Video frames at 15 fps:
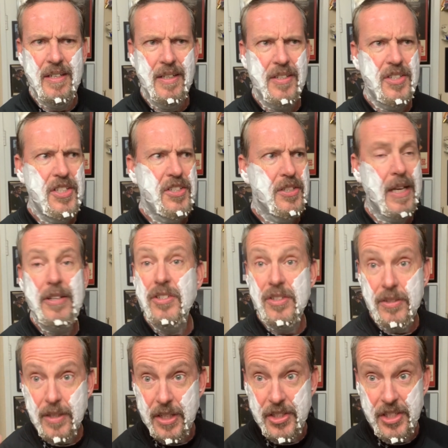I see I just
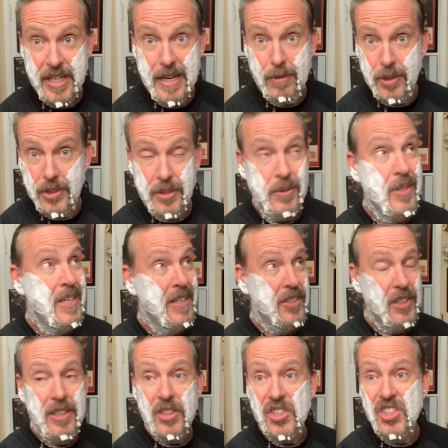took a shower, so it's a
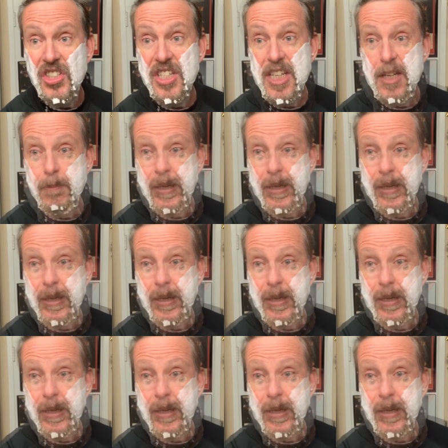little steamy.